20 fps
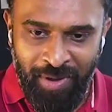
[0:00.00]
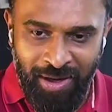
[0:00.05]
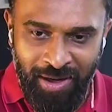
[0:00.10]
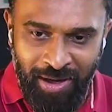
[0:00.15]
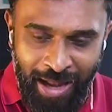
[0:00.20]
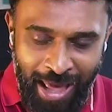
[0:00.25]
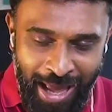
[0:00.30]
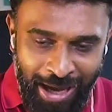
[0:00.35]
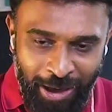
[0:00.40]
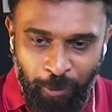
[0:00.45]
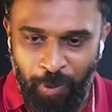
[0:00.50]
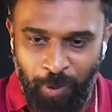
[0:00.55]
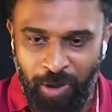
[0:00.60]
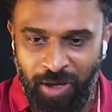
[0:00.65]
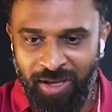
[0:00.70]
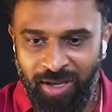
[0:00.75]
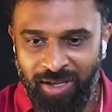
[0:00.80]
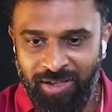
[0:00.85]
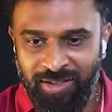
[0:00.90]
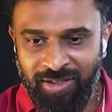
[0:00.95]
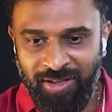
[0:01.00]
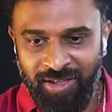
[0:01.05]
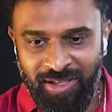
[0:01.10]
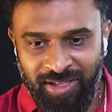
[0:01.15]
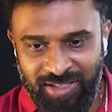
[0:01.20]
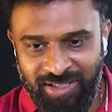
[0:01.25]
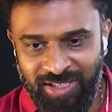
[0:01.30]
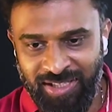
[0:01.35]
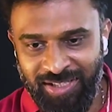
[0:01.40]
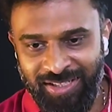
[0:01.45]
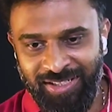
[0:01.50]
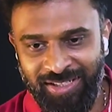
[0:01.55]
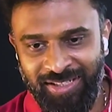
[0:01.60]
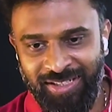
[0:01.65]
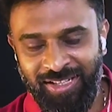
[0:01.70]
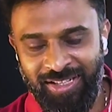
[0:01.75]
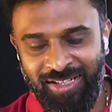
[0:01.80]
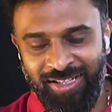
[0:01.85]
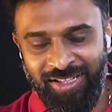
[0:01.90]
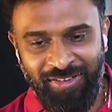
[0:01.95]
language,
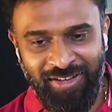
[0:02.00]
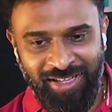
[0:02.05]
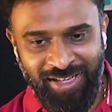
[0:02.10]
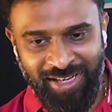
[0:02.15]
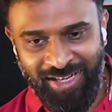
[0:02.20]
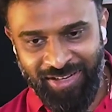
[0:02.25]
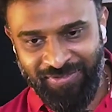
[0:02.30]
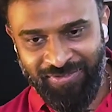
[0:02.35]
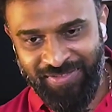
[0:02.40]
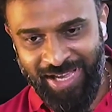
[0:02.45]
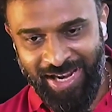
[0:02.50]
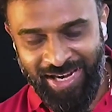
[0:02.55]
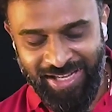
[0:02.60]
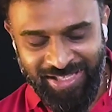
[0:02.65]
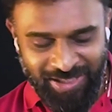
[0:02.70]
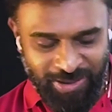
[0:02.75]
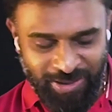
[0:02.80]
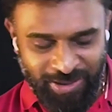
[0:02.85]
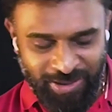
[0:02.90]
region, different kind of challenges